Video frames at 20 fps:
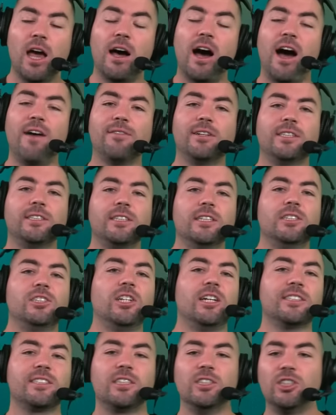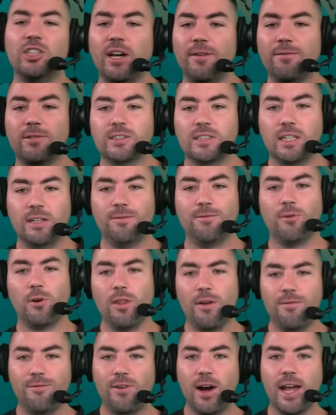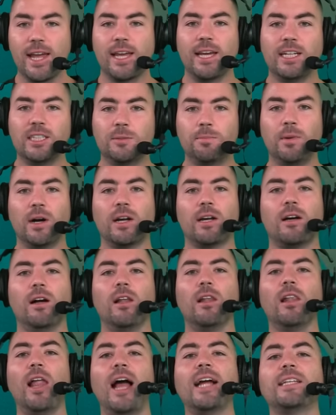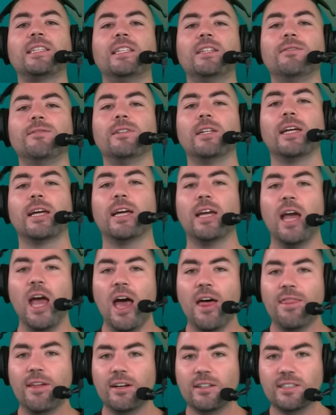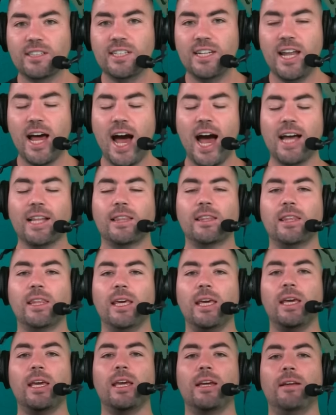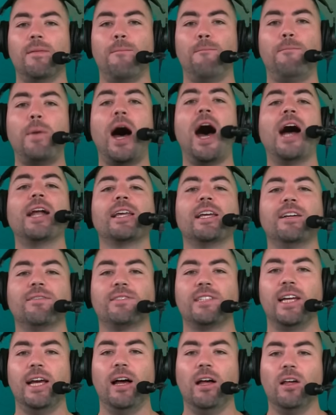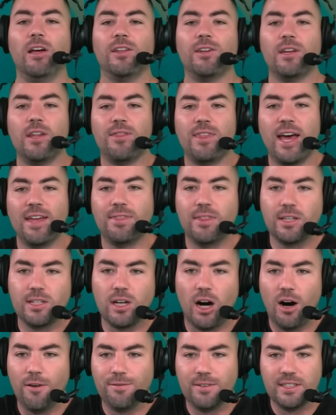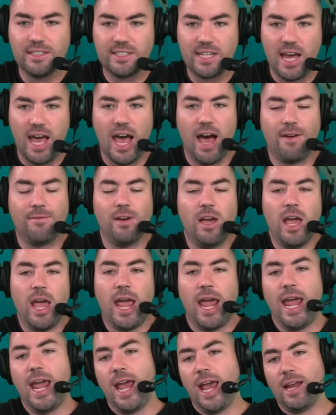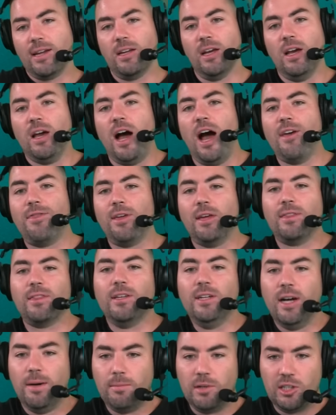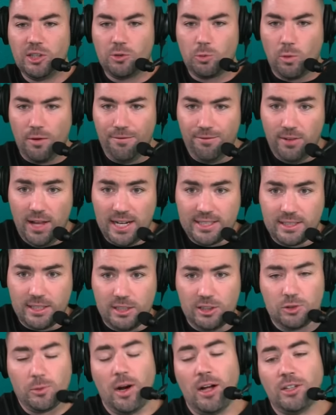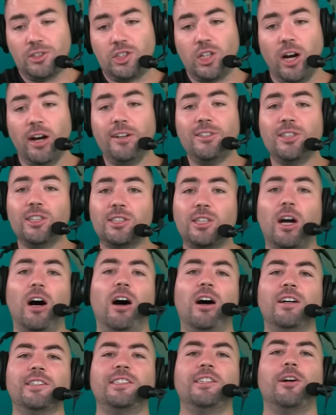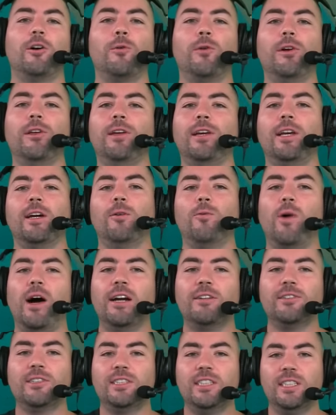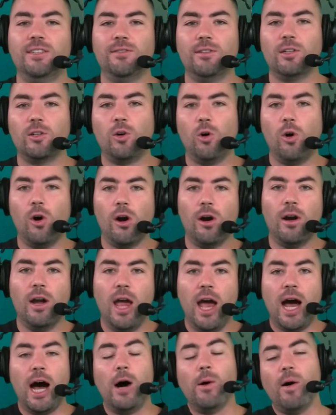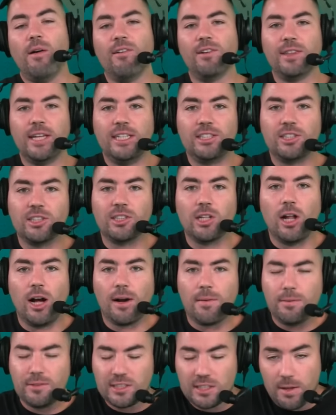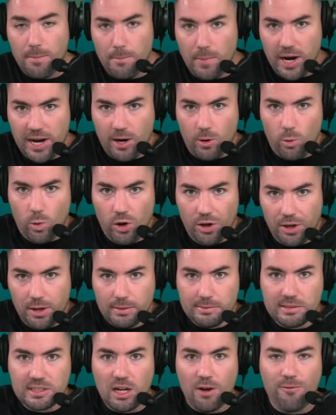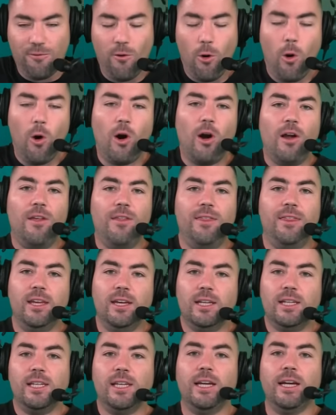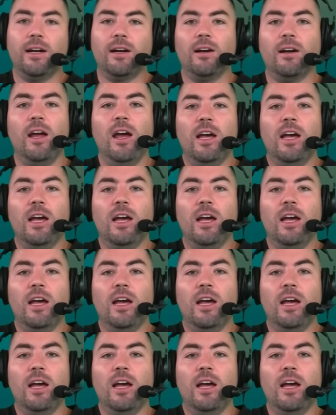Obviously, Justin Jefferson for the Vikings. But collectively, there's not the body of talent that the Dolphins have. And I think the numbers reflect as well. Chargers, also a really good wide receiver core. However, they just lost Mike Williams for the year.